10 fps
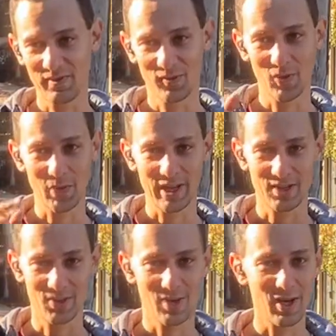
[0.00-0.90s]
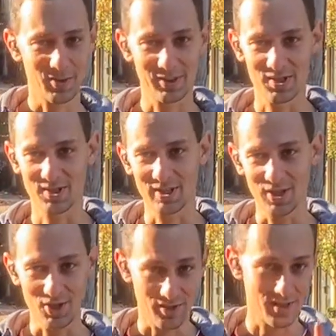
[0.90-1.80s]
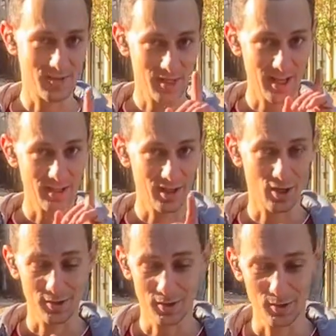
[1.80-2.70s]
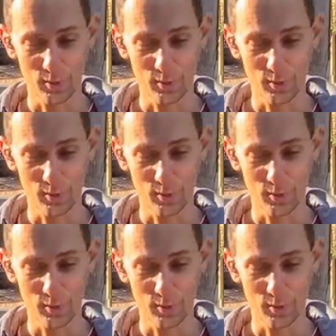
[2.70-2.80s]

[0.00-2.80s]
before we get to our destination, because I'm taking the car to the